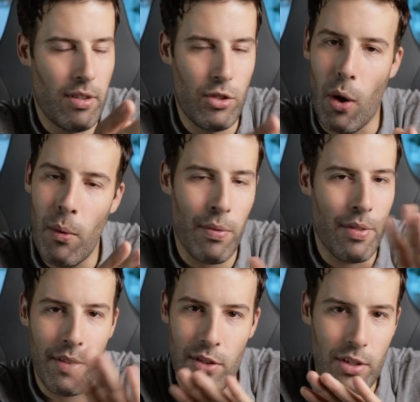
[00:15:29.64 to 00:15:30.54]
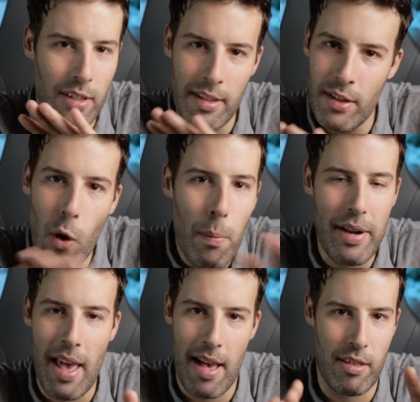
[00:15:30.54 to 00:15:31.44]
don't
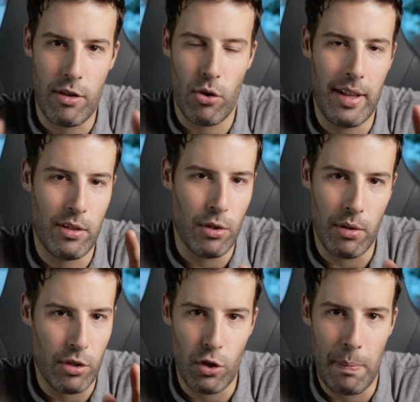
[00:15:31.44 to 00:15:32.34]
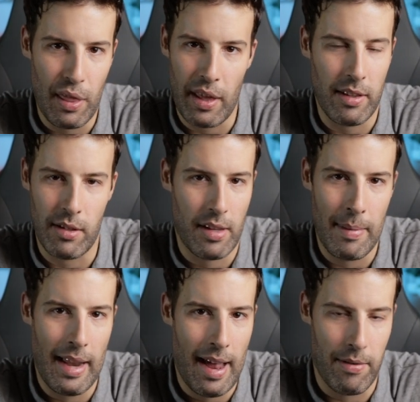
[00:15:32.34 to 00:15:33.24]
nobody has to try to do a stupid thing to
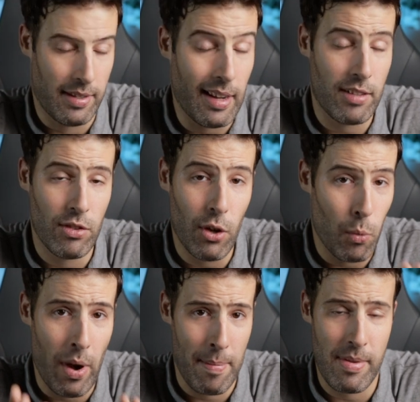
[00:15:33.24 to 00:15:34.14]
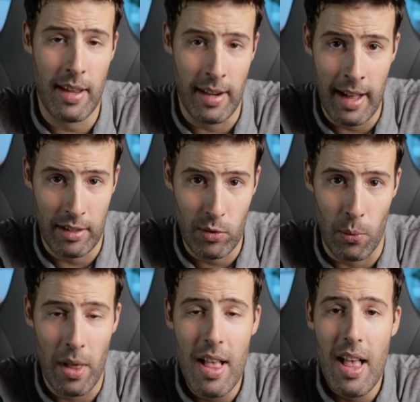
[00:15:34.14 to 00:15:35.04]
Kamala Harris. That's not what I'm saying at
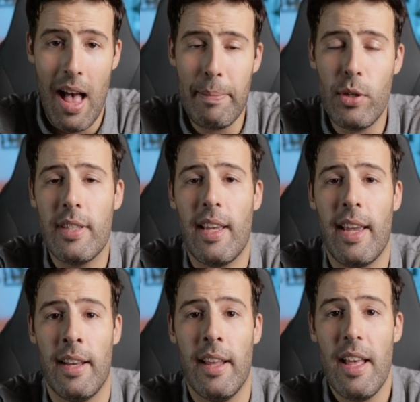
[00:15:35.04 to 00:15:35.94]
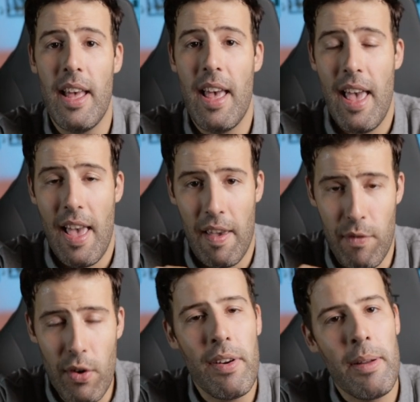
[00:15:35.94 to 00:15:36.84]
all. I'm just saying if
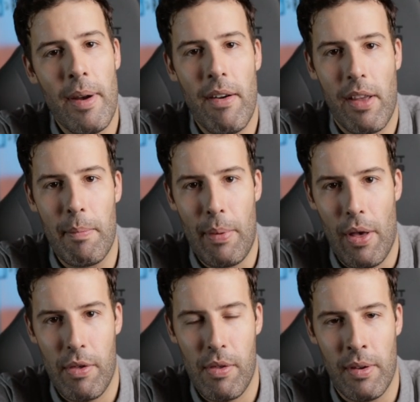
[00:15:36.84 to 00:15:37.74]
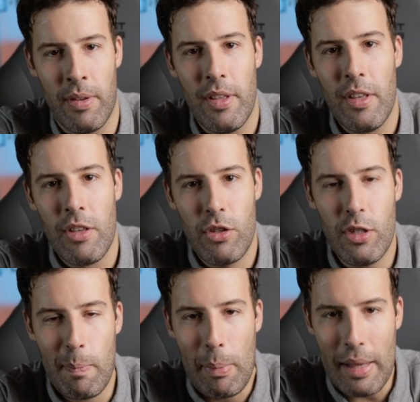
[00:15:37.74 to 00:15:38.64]
you're an American person,
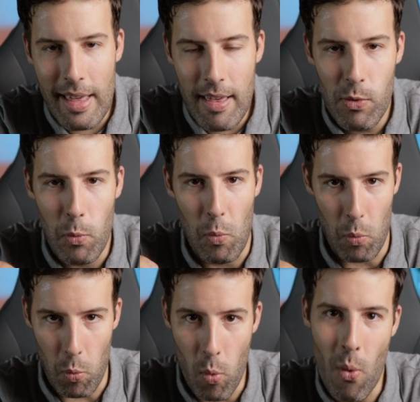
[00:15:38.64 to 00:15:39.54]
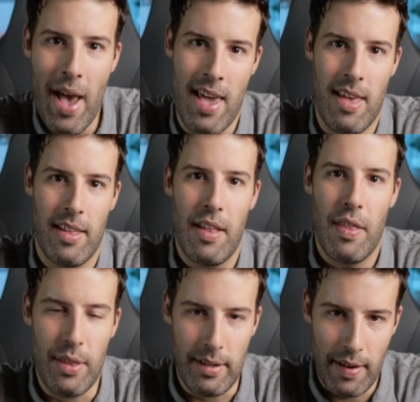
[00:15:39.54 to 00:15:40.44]
just please weigh
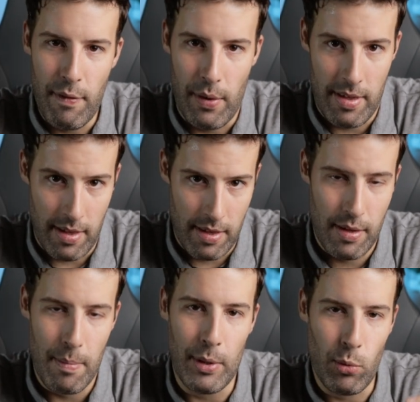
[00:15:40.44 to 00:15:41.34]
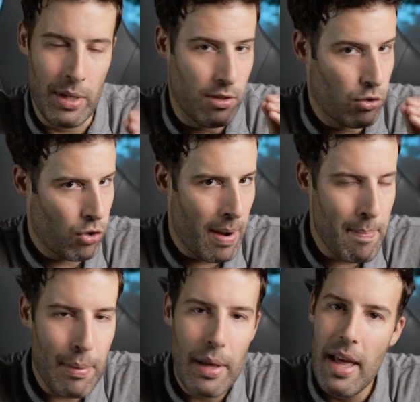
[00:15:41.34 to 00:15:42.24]
the differences between
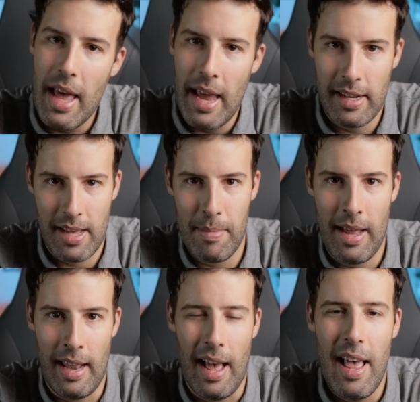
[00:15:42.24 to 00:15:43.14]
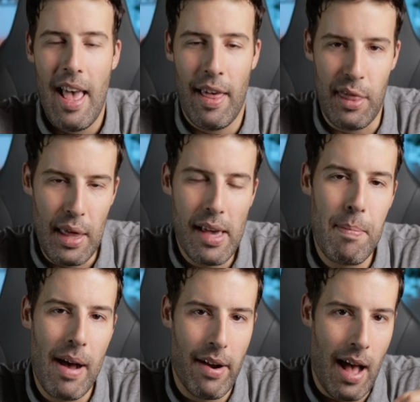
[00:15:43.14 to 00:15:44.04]
Trump and Kamala and think
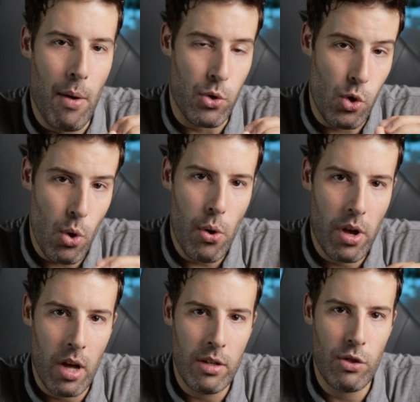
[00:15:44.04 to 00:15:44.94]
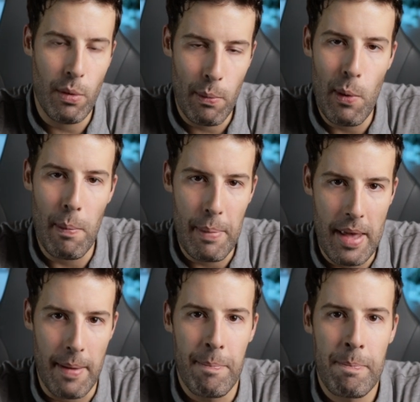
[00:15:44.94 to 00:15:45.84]
about how your country will
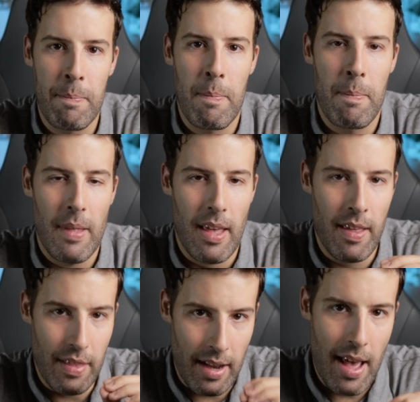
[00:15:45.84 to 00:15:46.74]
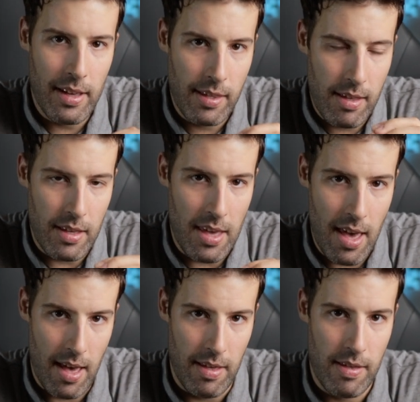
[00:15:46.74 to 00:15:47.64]
be in the next
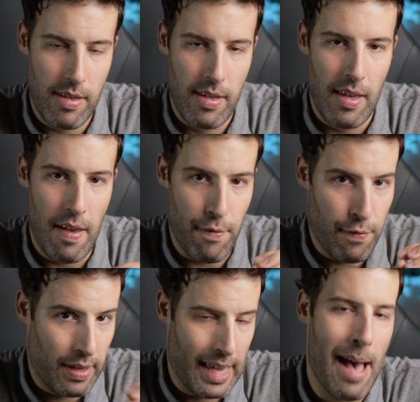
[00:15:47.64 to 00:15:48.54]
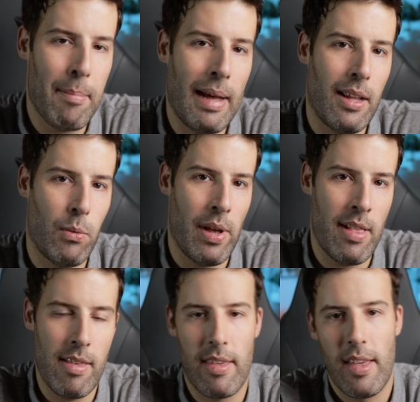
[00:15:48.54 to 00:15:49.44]
years if Kamala
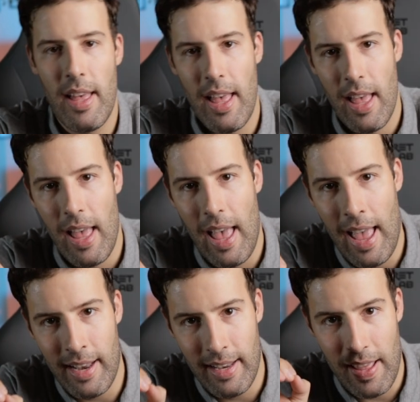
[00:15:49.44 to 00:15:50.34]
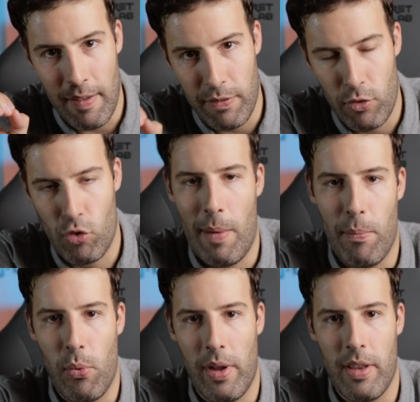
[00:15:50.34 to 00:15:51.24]
wins and if
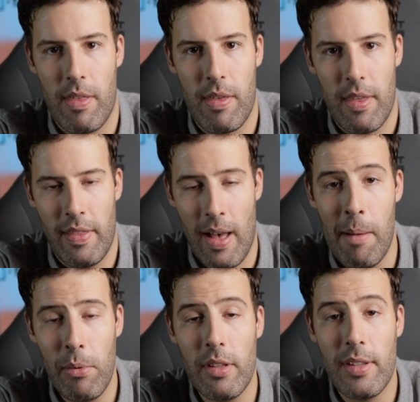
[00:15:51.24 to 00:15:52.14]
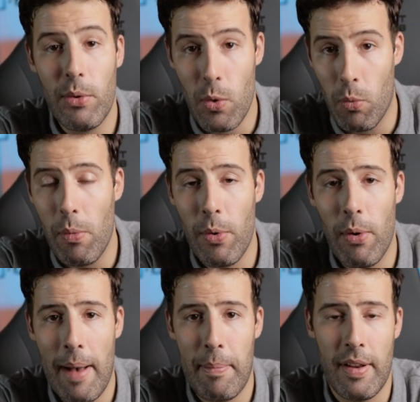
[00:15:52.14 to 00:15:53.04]
Trump wins. Now, I'm going to tell you what will
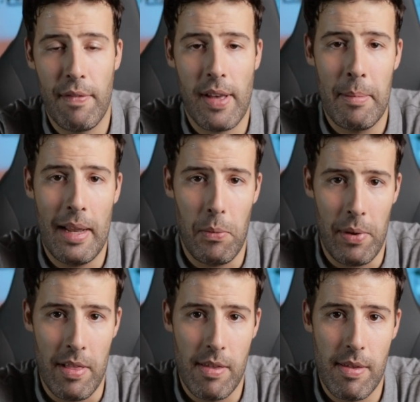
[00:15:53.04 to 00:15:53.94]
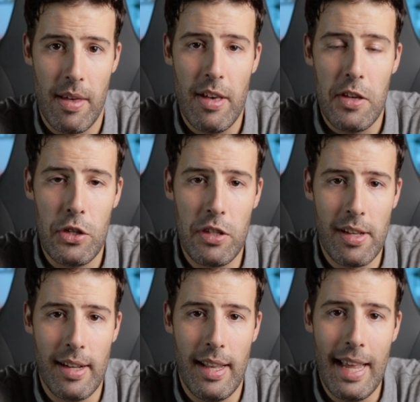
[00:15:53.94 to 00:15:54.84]
happen if Kamala wins. She's
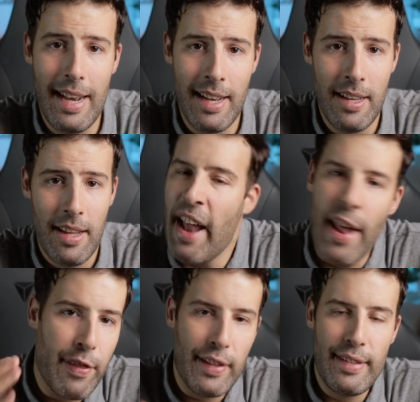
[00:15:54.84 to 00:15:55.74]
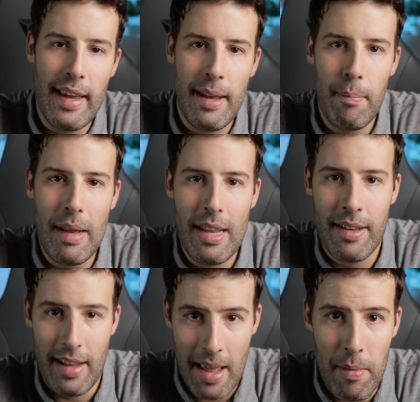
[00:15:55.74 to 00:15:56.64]
going to let in another 10
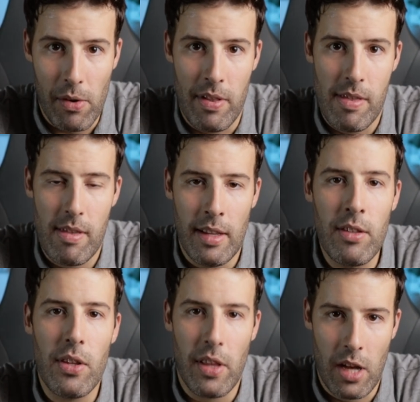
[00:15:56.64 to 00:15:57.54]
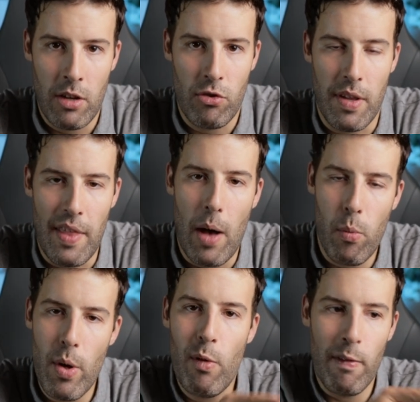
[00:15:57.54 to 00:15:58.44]
million immigrants into the country that
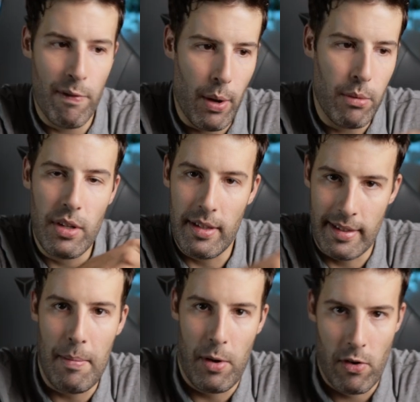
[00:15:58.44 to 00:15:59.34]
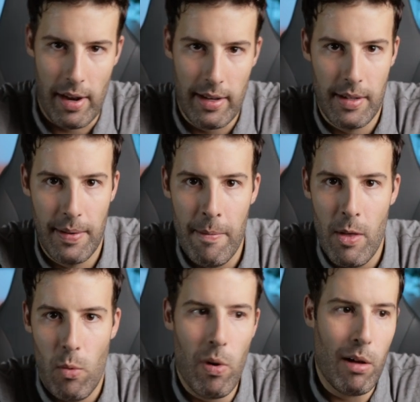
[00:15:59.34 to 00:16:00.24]
will vote Democrat,
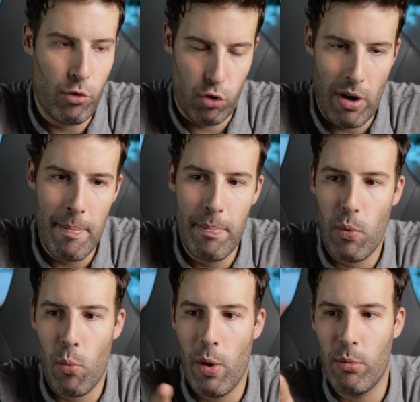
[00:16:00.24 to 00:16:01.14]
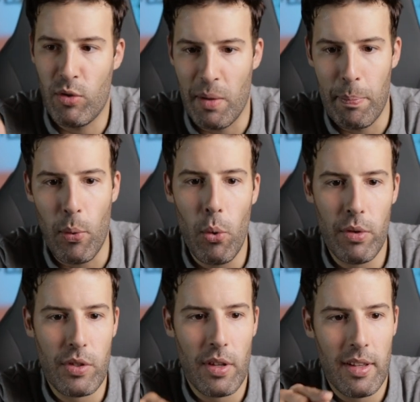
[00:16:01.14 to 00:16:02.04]
while Trump will
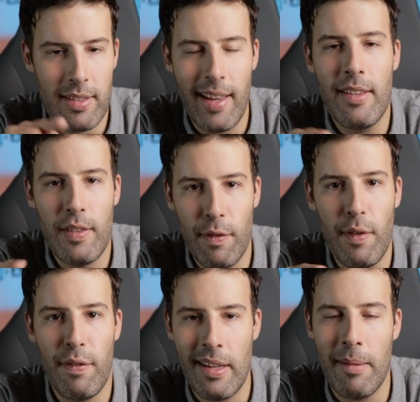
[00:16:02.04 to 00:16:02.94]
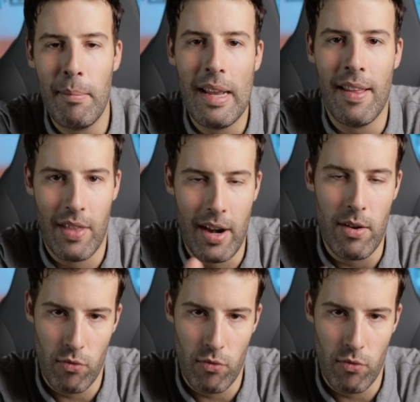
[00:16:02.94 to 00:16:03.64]
deport 10 to 15 million that are